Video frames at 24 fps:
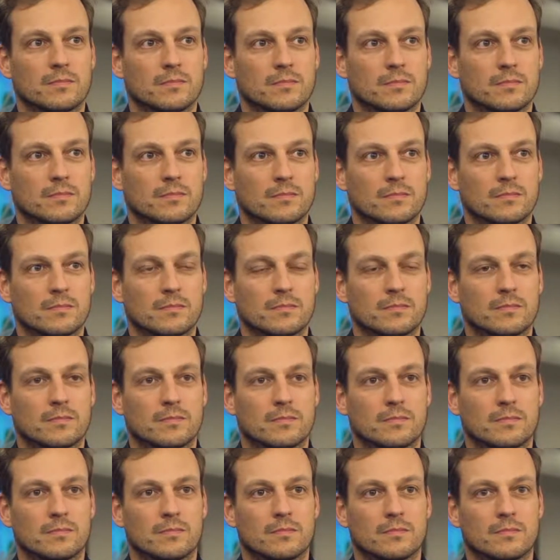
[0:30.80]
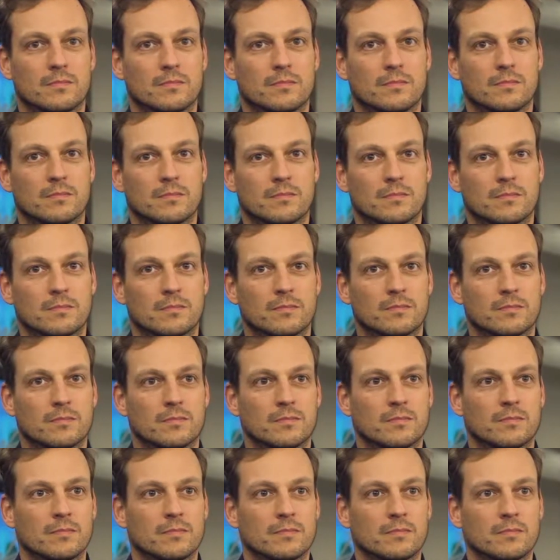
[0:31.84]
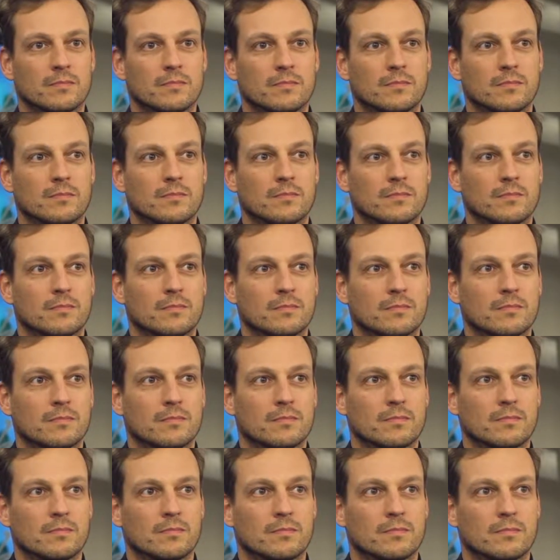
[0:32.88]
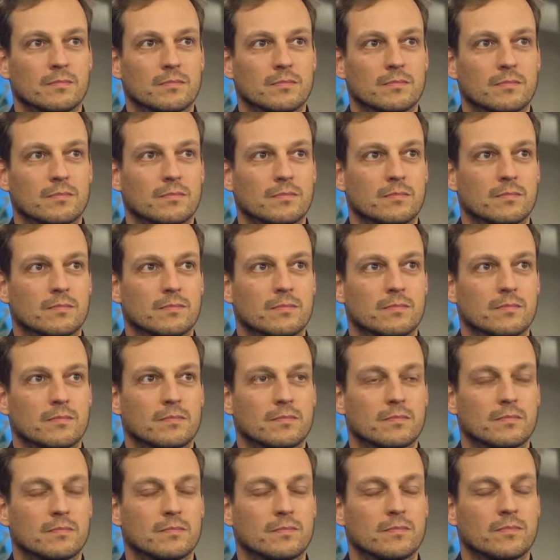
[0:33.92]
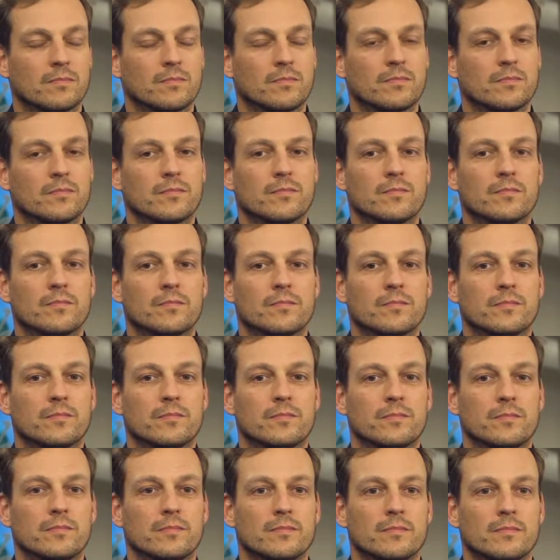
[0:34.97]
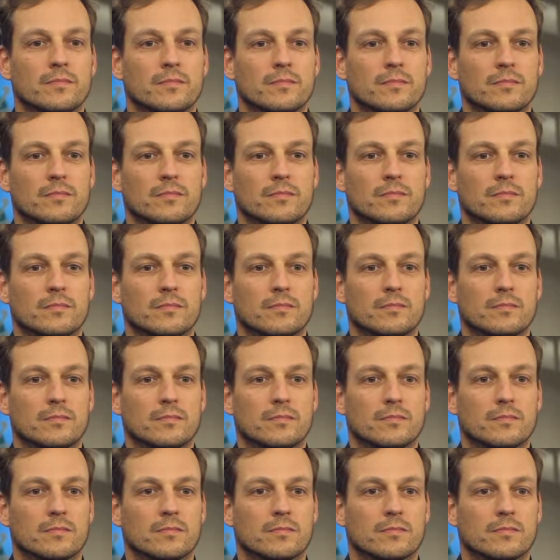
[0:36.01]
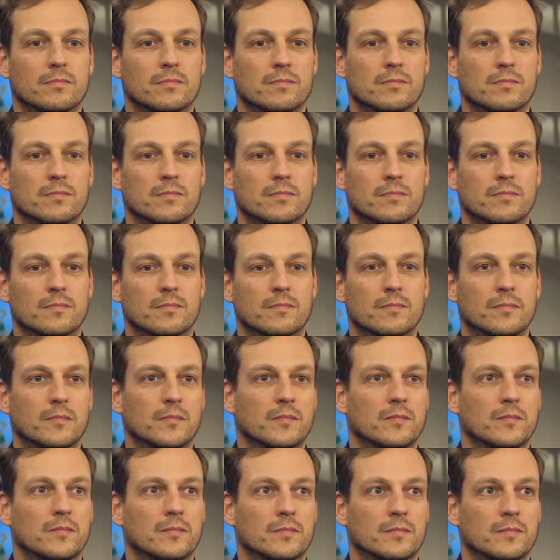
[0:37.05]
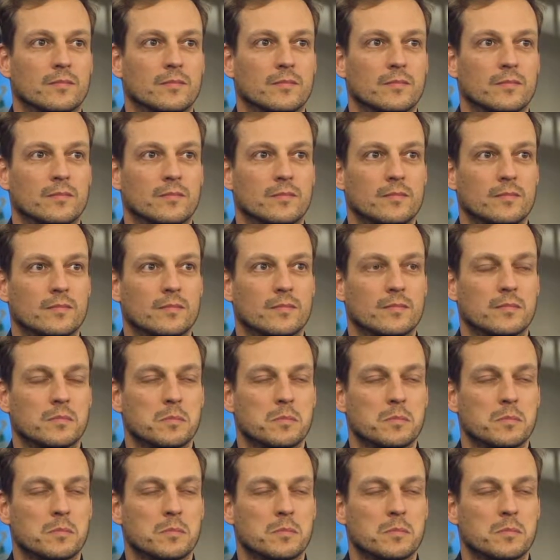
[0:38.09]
[no speech]